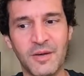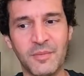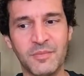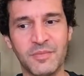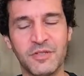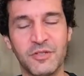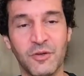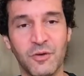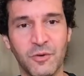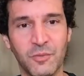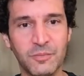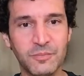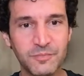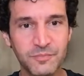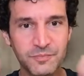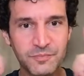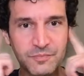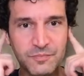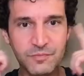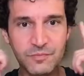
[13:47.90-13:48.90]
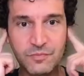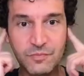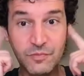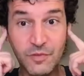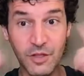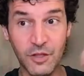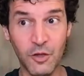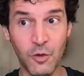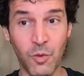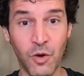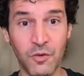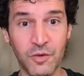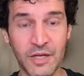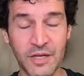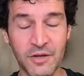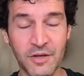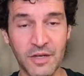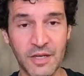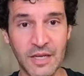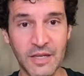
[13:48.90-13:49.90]
So you won't
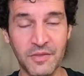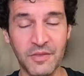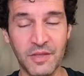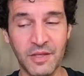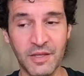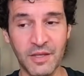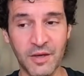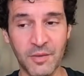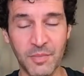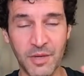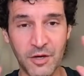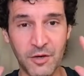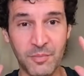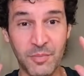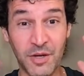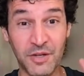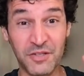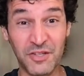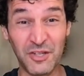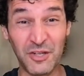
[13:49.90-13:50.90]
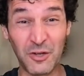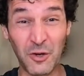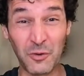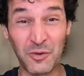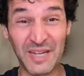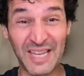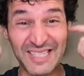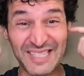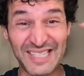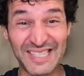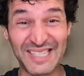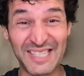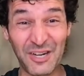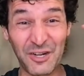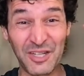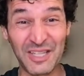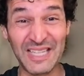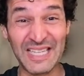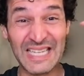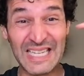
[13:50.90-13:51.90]
need the earbuds, and you don't
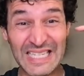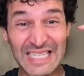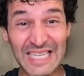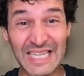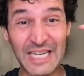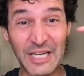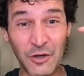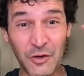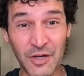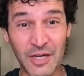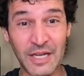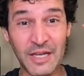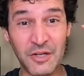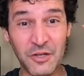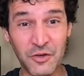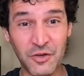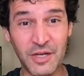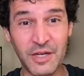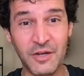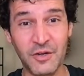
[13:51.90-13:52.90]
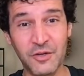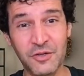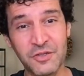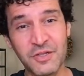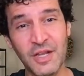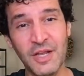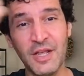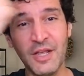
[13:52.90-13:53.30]
necessarily need to hear it in your ears.